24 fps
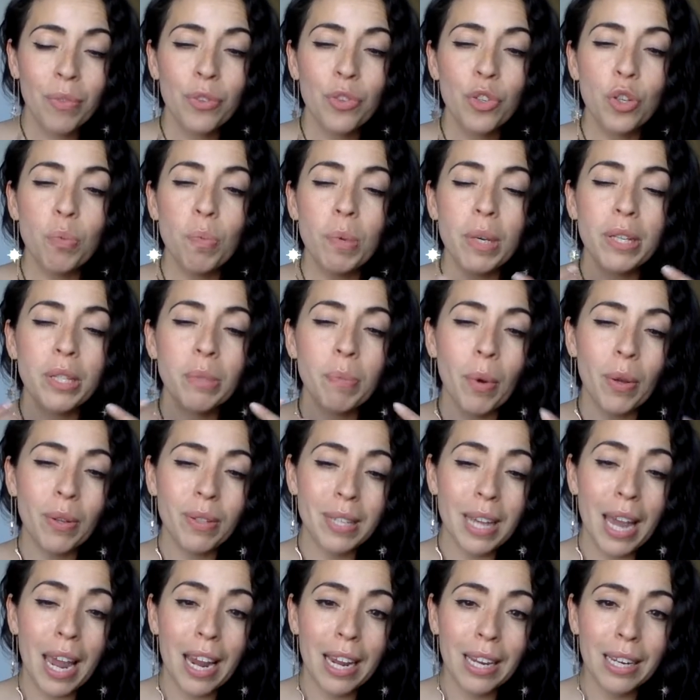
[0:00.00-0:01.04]
to be
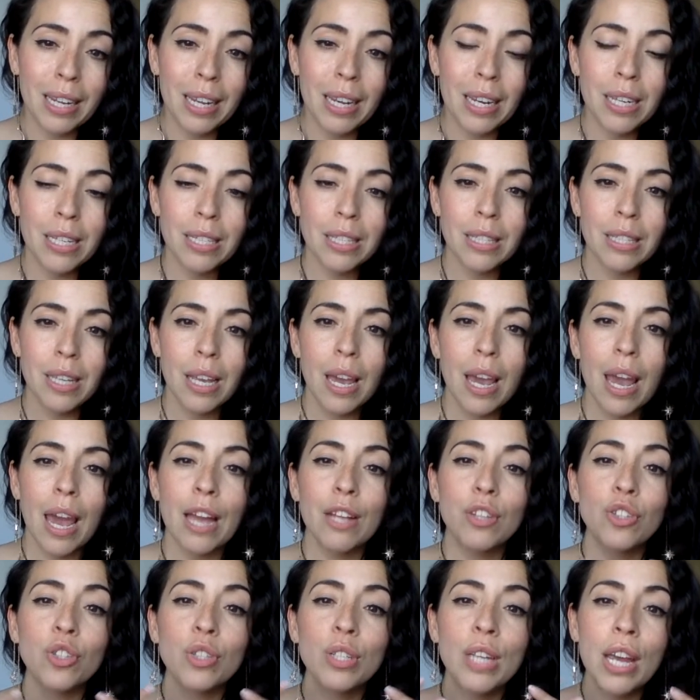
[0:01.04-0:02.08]
spontaneous,
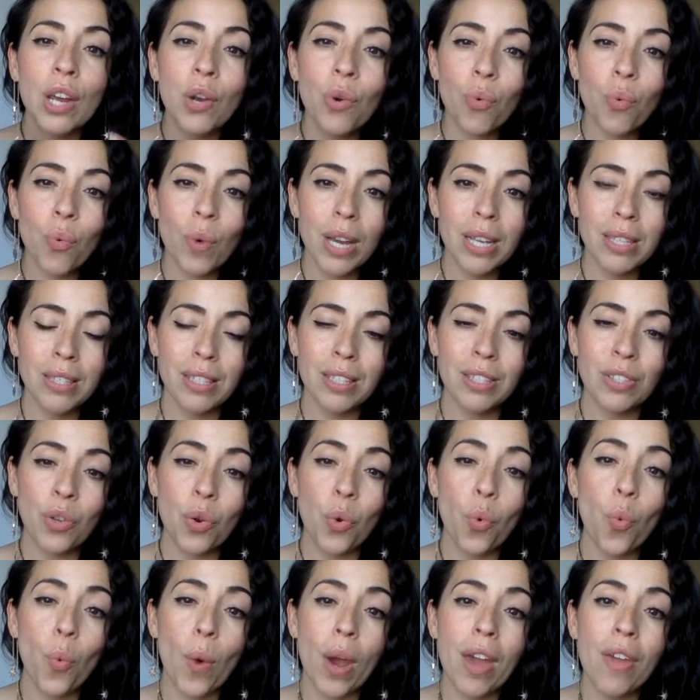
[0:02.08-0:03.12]
and to take risks in
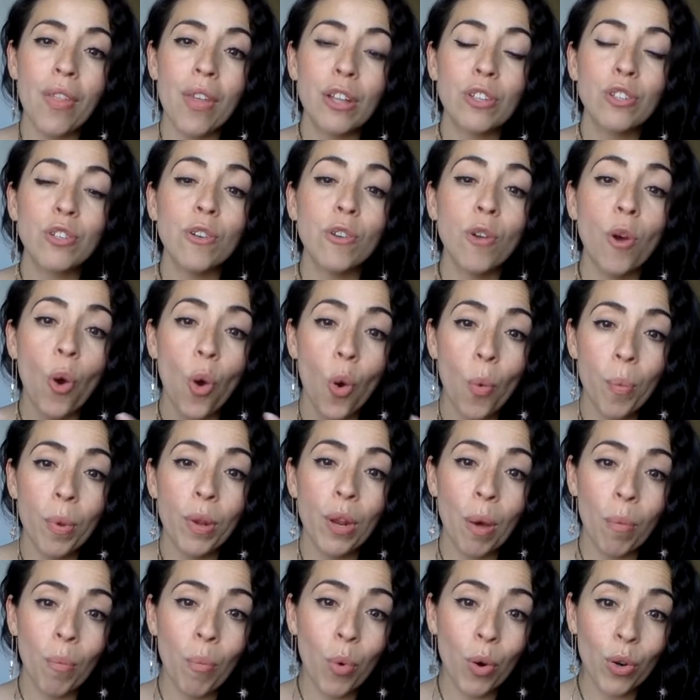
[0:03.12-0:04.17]
a way that's going to open
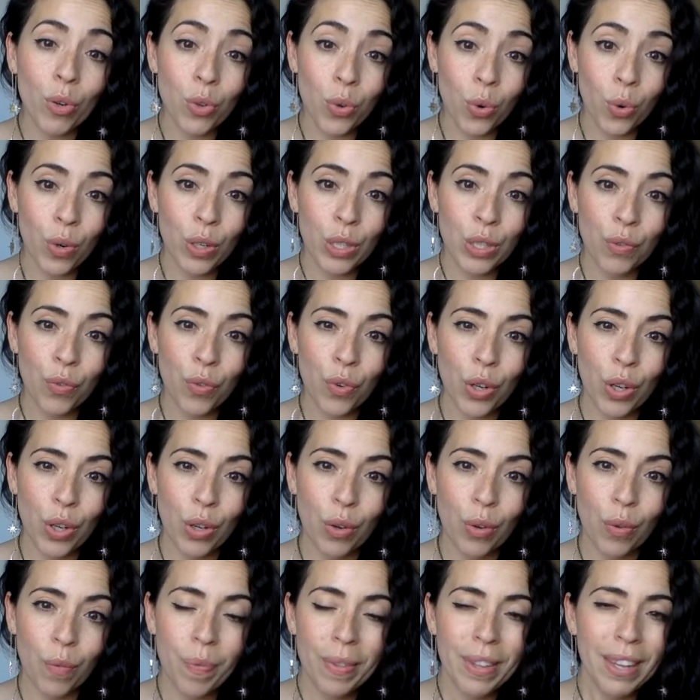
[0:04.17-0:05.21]
up more doors for you.